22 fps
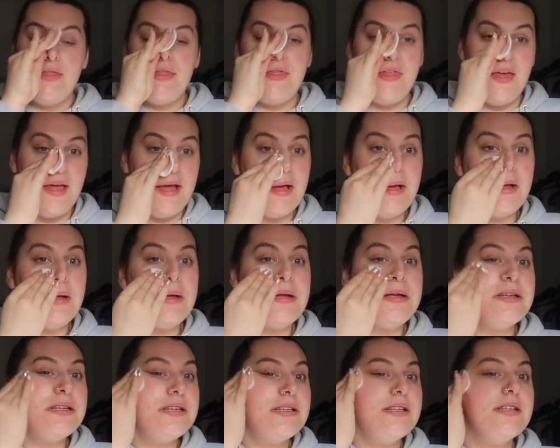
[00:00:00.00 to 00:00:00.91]

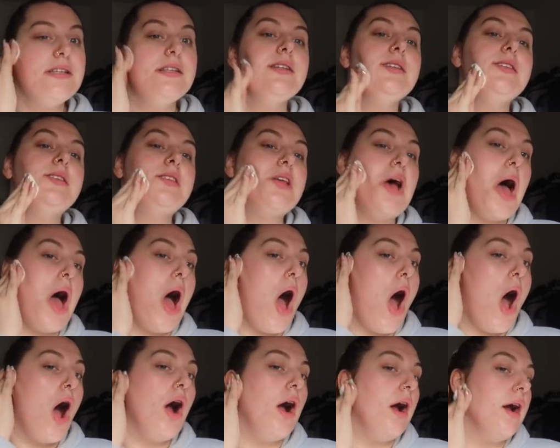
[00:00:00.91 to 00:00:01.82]
things
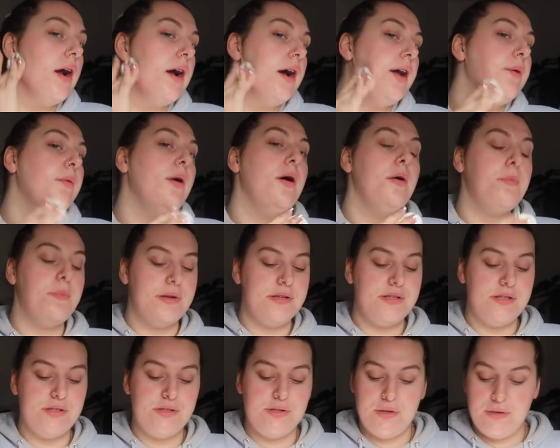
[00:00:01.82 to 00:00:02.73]
are gonna
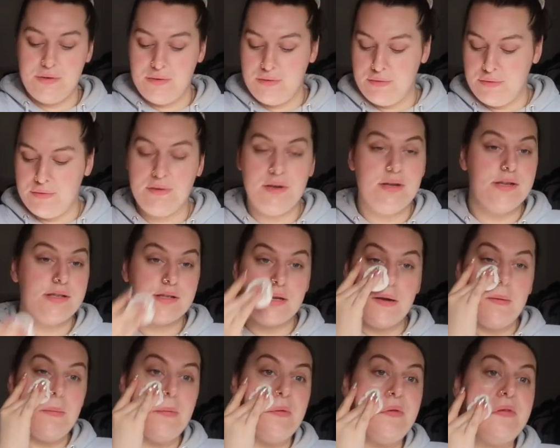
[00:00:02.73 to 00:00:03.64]
open soon. It's
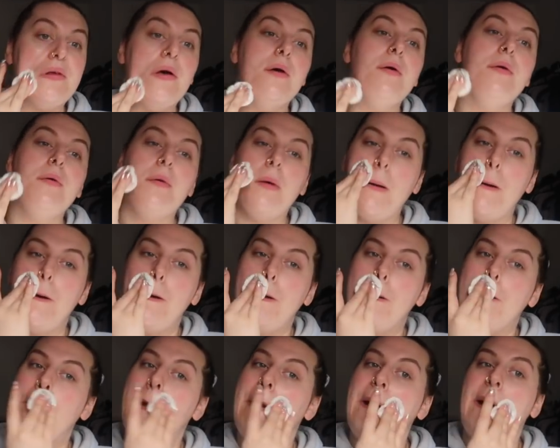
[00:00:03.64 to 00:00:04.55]
gonna be so
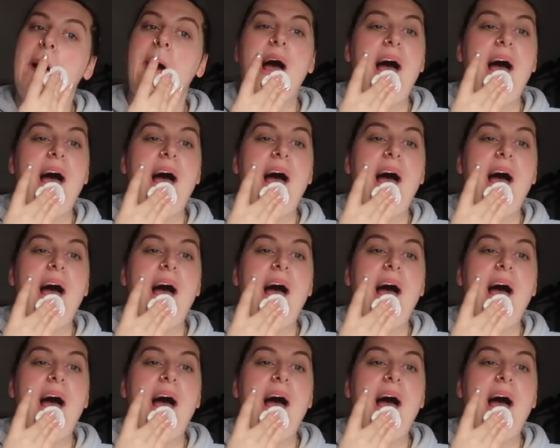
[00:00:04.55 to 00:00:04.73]
good.